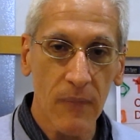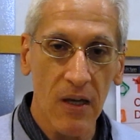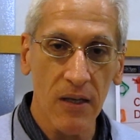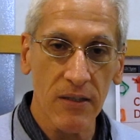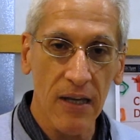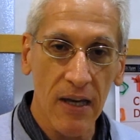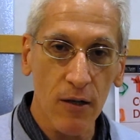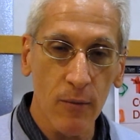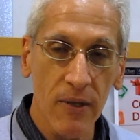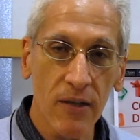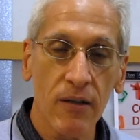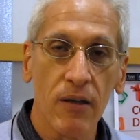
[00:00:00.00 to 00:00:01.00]

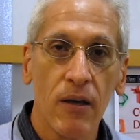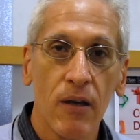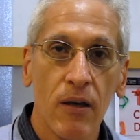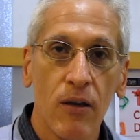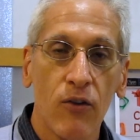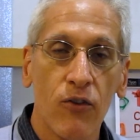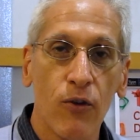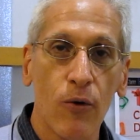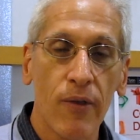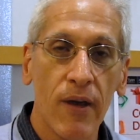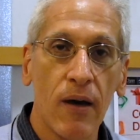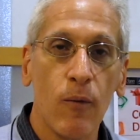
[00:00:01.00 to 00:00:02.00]
entanglement so
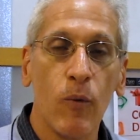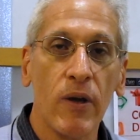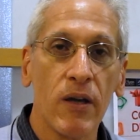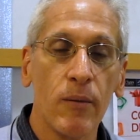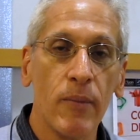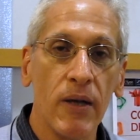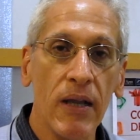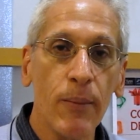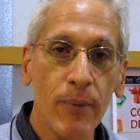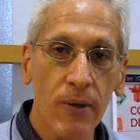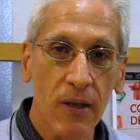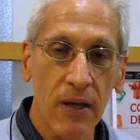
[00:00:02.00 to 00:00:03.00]
that we can
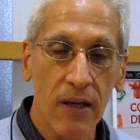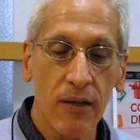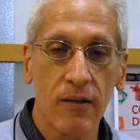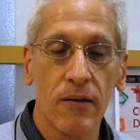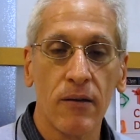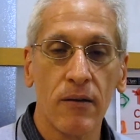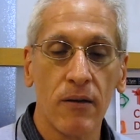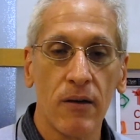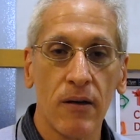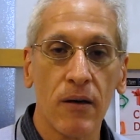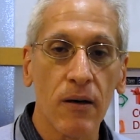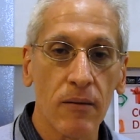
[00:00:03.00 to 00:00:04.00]
manipulate
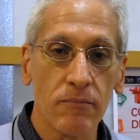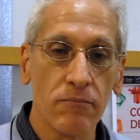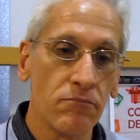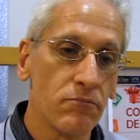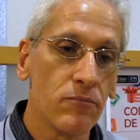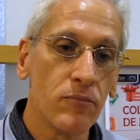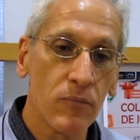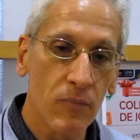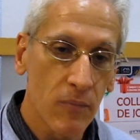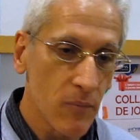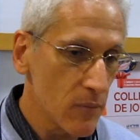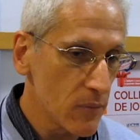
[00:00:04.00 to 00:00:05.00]
um,
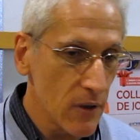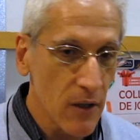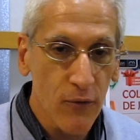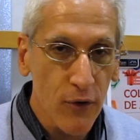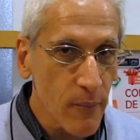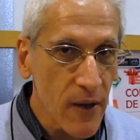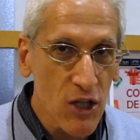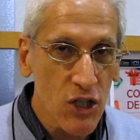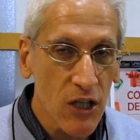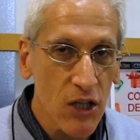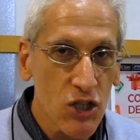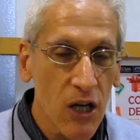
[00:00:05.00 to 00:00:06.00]

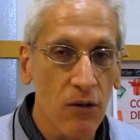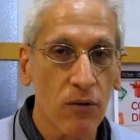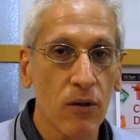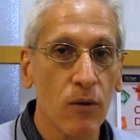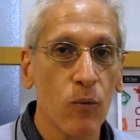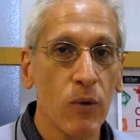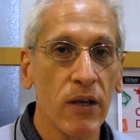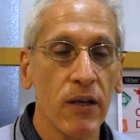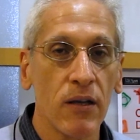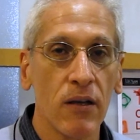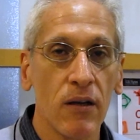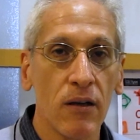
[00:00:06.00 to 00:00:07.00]
information in general. We
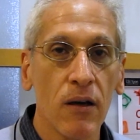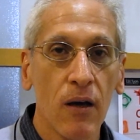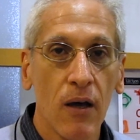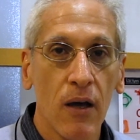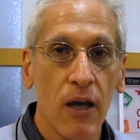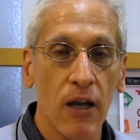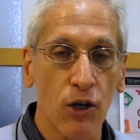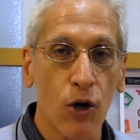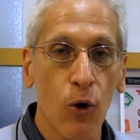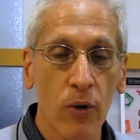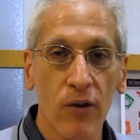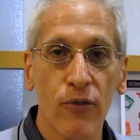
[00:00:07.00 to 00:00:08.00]
can
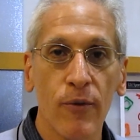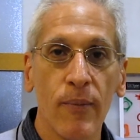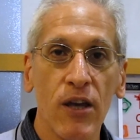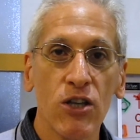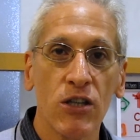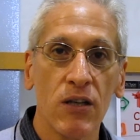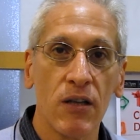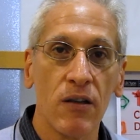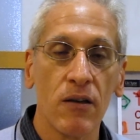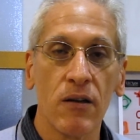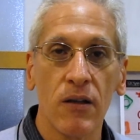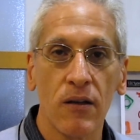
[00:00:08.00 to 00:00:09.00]
encode information
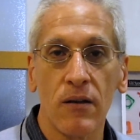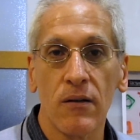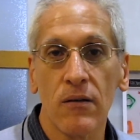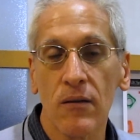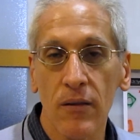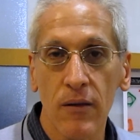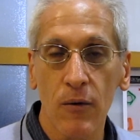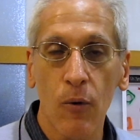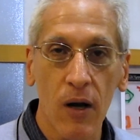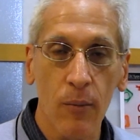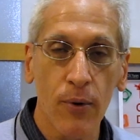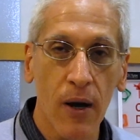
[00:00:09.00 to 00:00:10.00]
in, in the
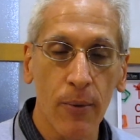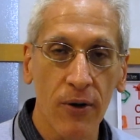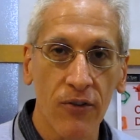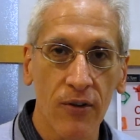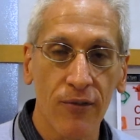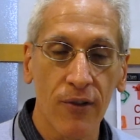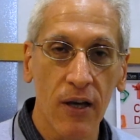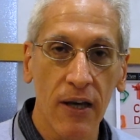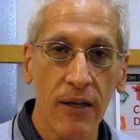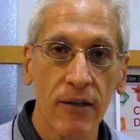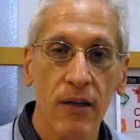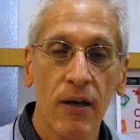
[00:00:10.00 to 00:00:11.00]
quantum properties of
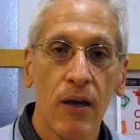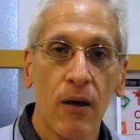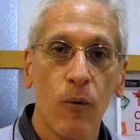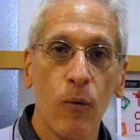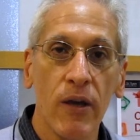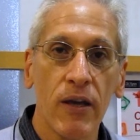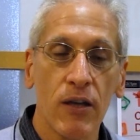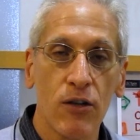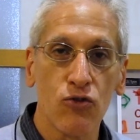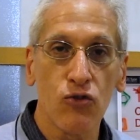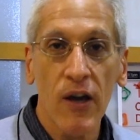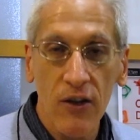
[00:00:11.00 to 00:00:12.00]
light. We
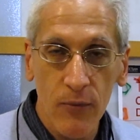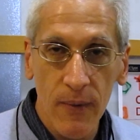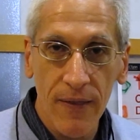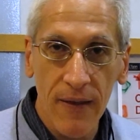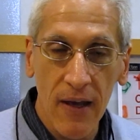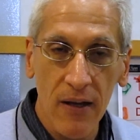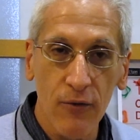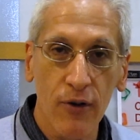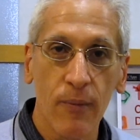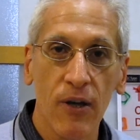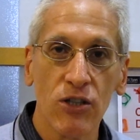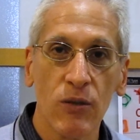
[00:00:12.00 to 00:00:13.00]
can transmit that
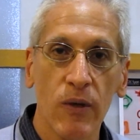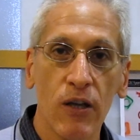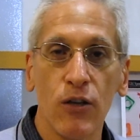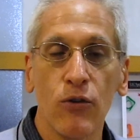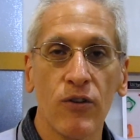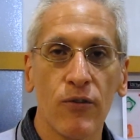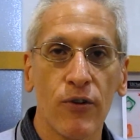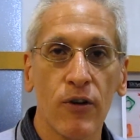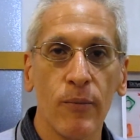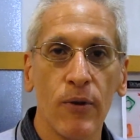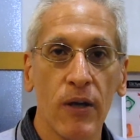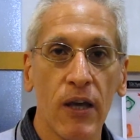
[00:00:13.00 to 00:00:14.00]
information, we can use it for
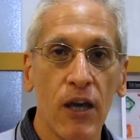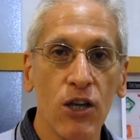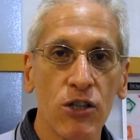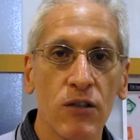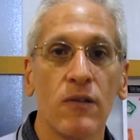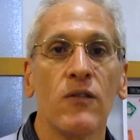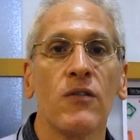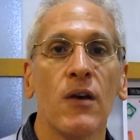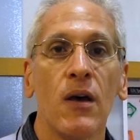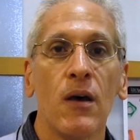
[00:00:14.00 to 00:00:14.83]
communications,